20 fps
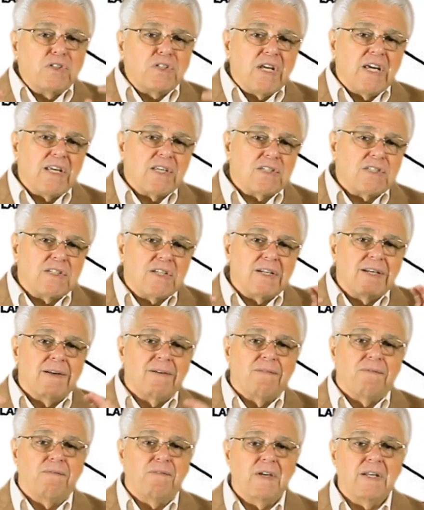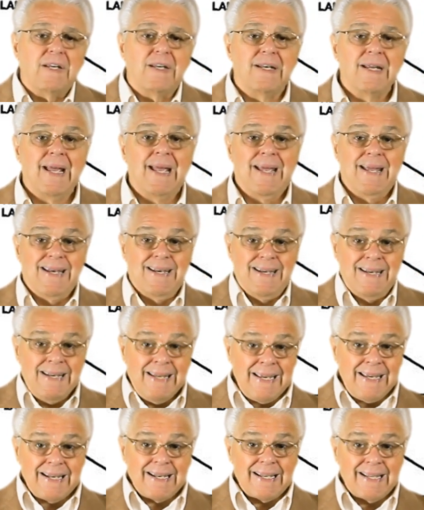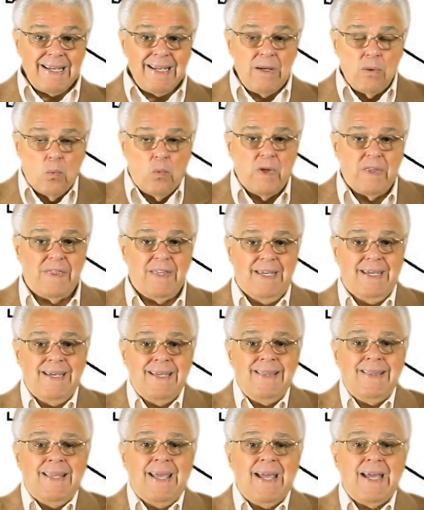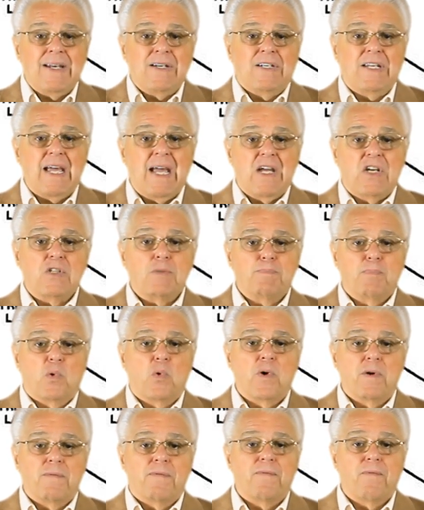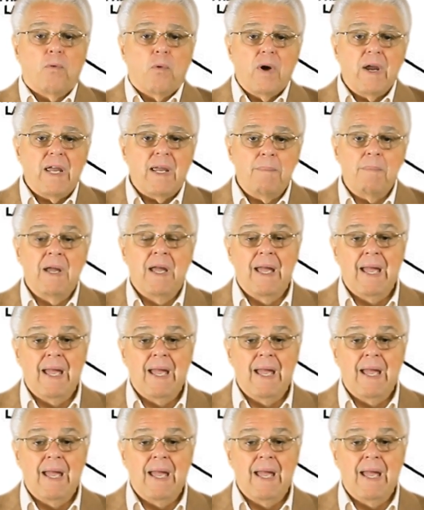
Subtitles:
tested, and fitted neatly within that dashboard frame